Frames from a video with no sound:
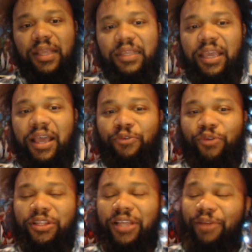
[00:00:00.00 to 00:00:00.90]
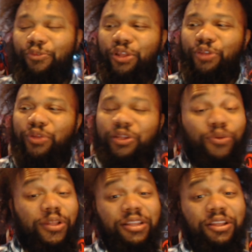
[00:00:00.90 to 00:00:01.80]
Yeah, I really, I really, really,
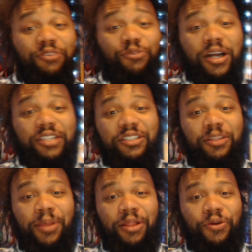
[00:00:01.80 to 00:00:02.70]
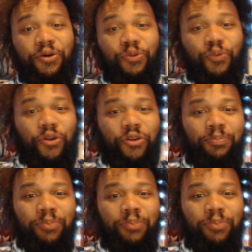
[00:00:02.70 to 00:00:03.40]
really love watching LaMelo go to work.